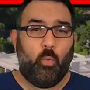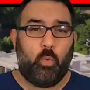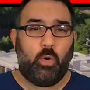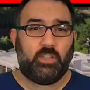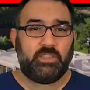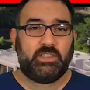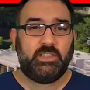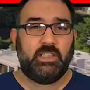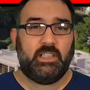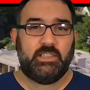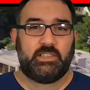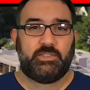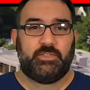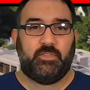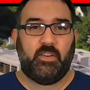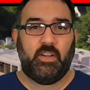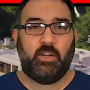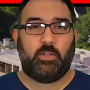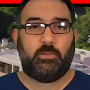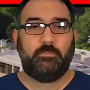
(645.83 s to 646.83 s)
Watching this
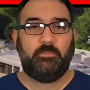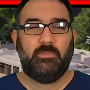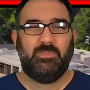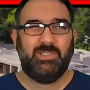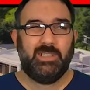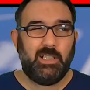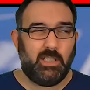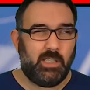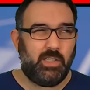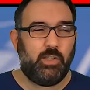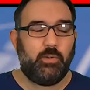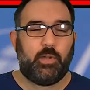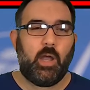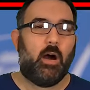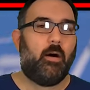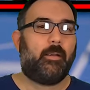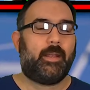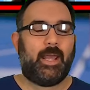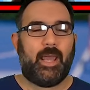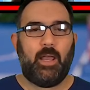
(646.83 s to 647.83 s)
film, you
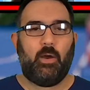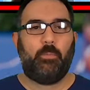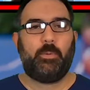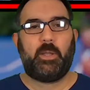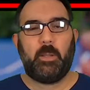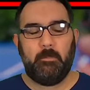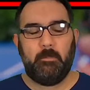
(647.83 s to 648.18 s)
can't help